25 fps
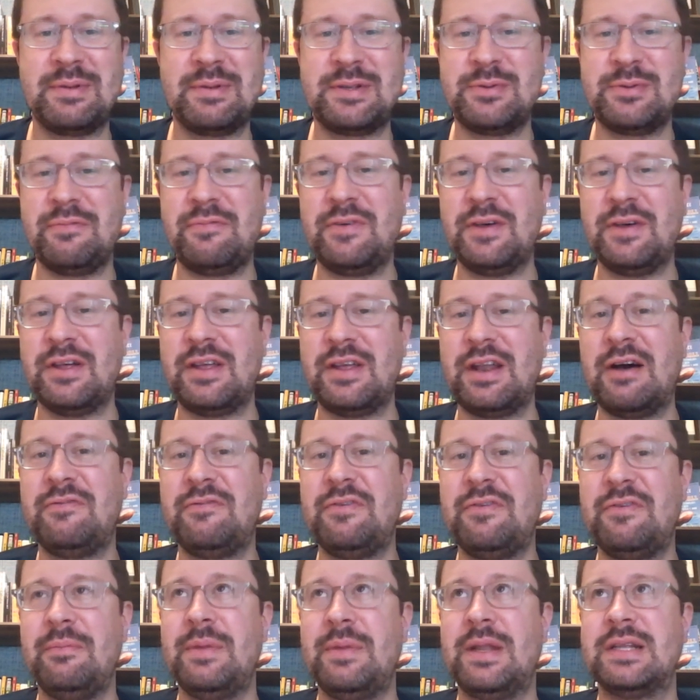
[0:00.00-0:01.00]
between
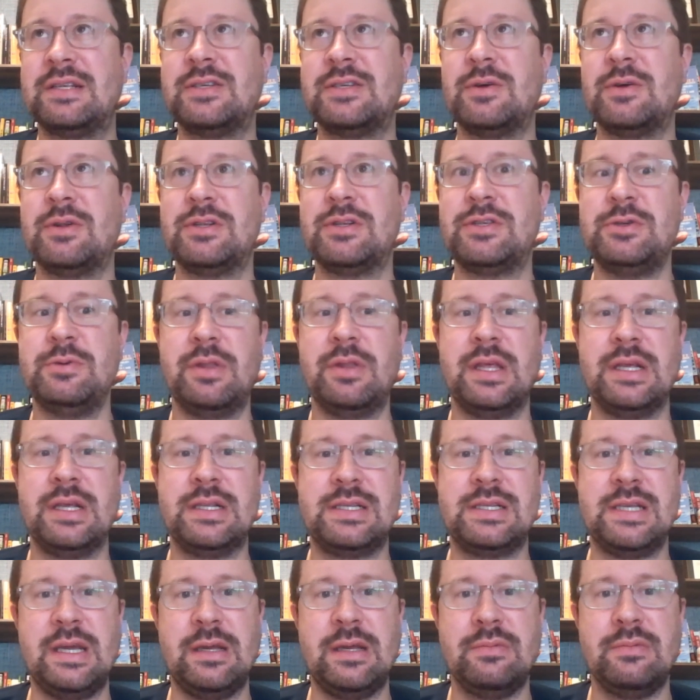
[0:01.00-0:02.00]
Philadelphia and Minnesota, two of the
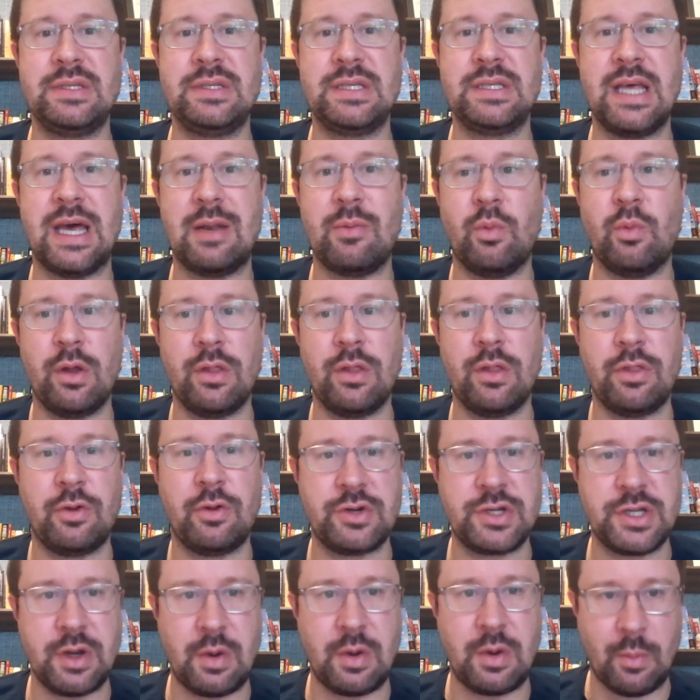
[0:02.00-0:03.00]
teams that won
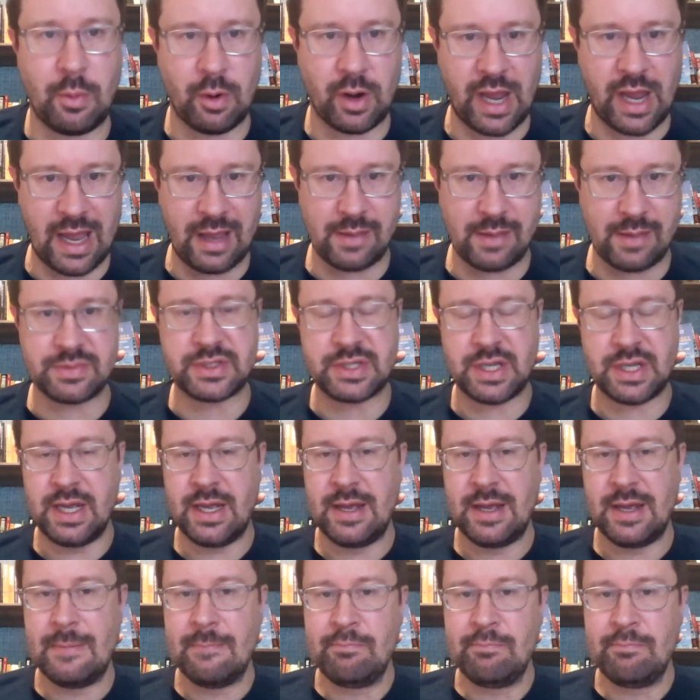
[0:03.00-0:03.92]
13 or more games